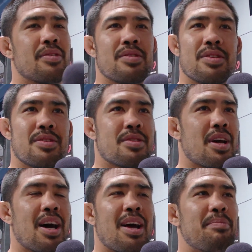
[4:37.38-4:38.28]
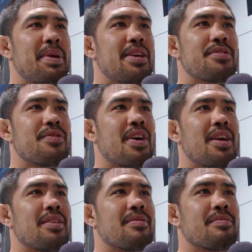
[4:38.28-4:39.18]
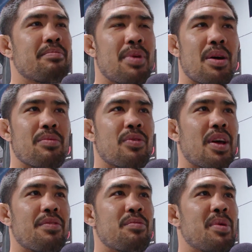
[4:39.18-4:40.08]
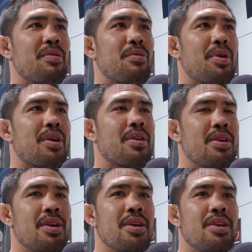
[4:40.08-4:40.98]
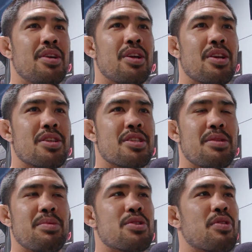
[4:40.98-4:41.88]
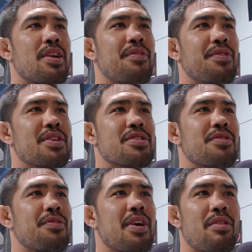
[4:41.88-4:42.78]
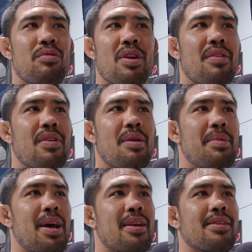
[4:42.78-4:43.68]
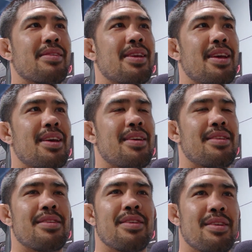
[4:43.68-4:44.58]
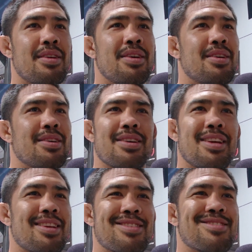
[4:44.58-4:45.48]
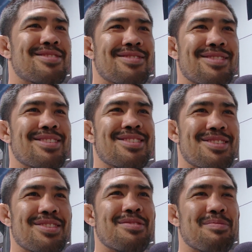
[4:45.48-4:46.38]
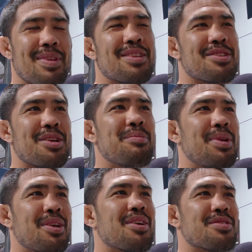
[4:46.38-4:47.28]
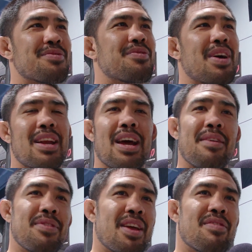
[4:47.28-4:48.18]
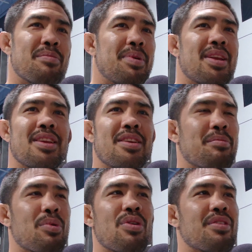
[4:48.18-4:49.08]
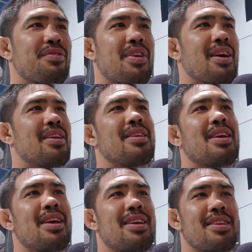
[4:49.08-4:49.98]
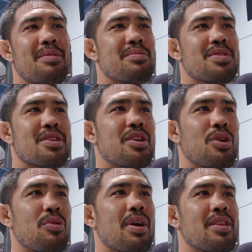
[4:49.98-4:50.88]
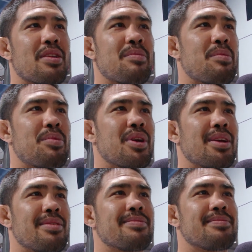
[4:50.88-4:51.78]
Just a high-paced fight. Bombs flying from everywhere. You're going to see me trying to finish the fight wherever I'm at. And it's going to be an awesome fight. I've never been in a boring fight, and I'm just going to go out there and I'm going to bring it.